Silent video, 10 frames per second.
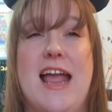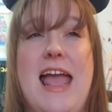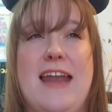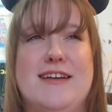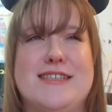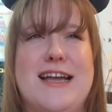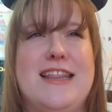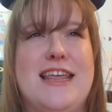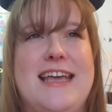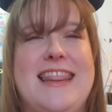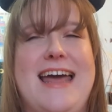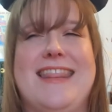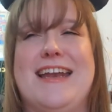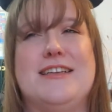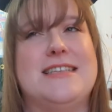And I was kind of thinking that,
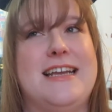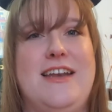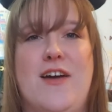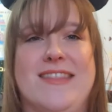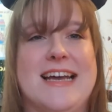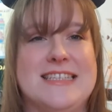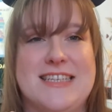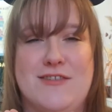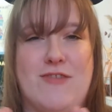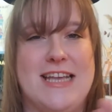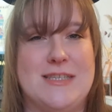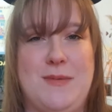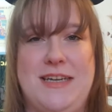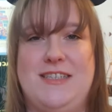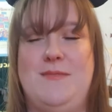and then I was saying, no, that's a
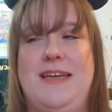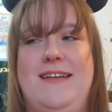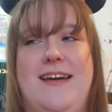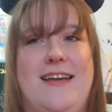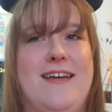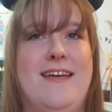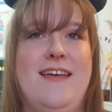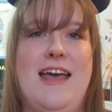recipe to me, like,